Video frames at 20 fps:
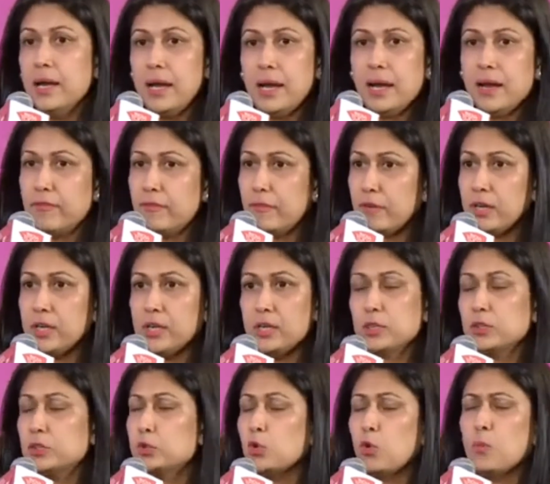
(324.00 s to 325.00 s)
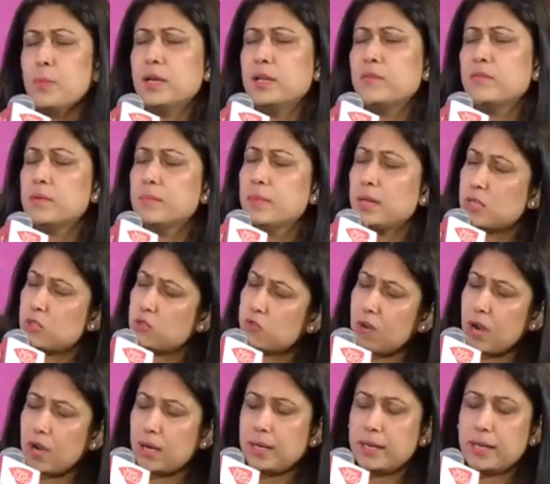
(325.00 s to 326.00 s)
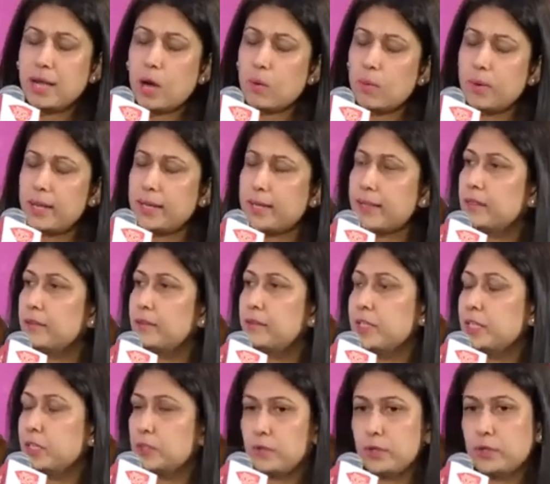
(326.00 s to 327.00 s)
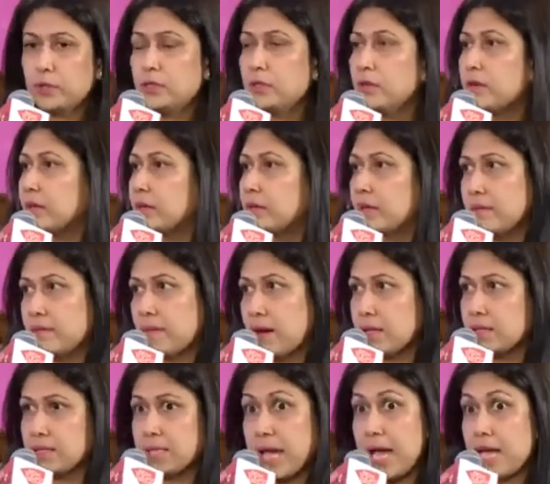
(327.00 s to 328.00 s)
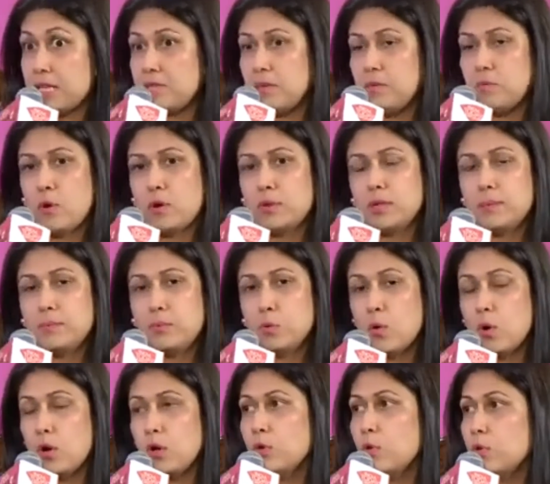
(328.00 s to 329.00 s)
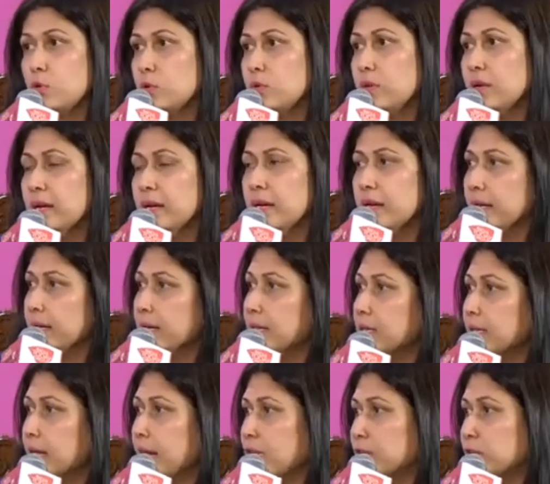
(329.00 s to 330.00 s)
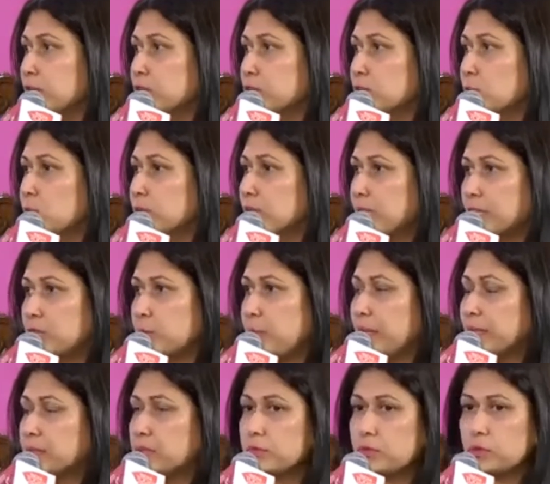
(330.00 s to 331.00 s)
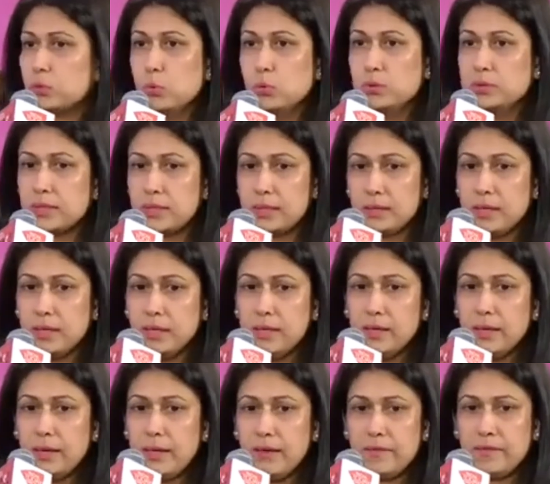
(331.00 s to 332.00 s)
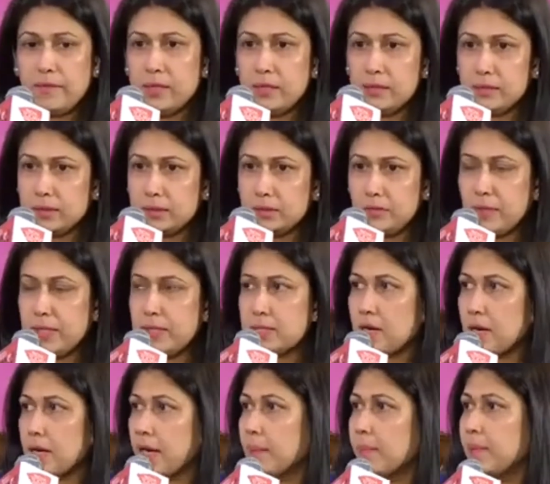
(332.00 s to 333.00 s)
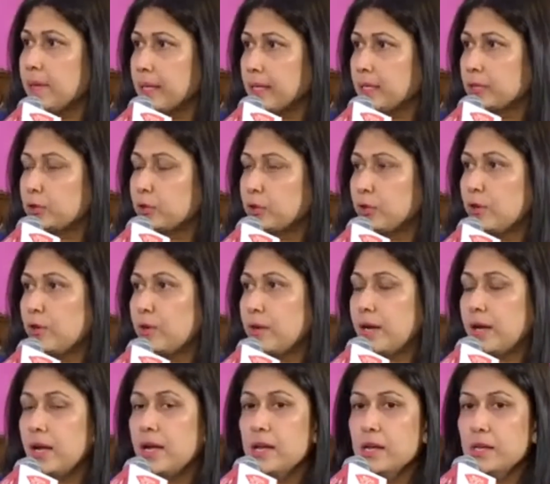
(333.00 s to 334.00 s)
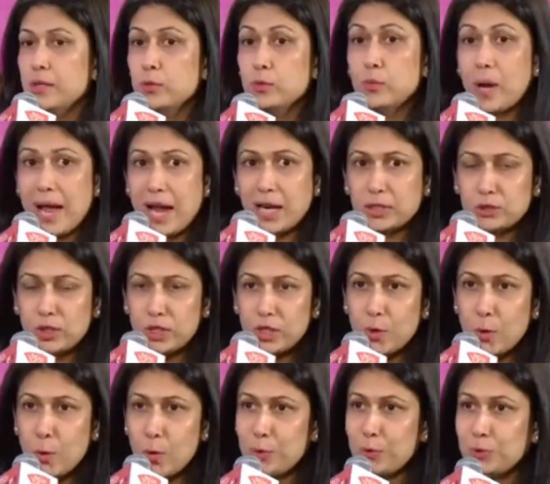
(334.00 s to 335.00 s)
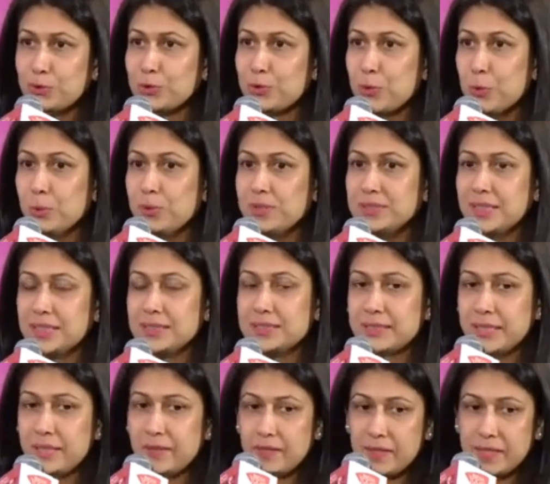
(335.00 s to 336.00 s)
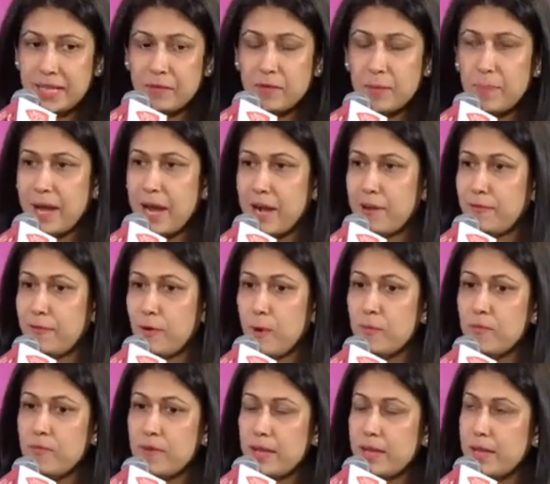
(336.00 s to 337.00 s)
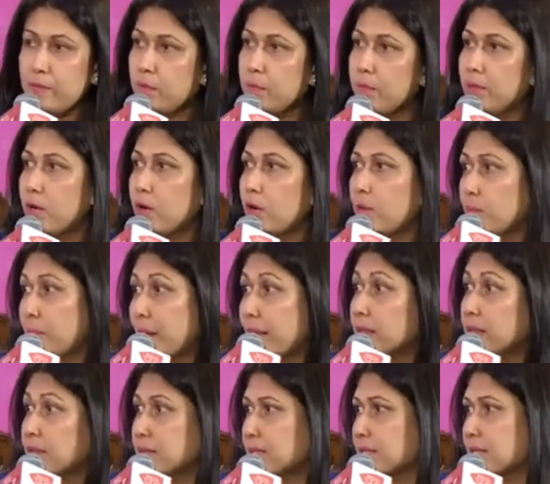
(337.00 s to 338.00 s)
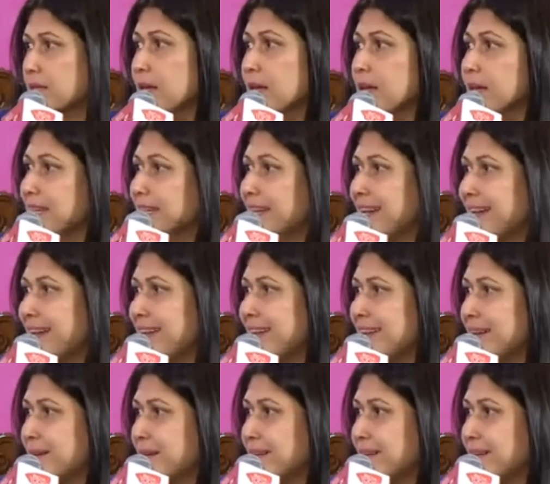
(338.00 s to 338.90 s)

Every year, so many women are struggling. How will I get the fees for the year in advance? As we want them to all go to international schools and expensive schools, and every year's fees are doubling. So, you actually go to schools and say, we have a platform where women or mothers can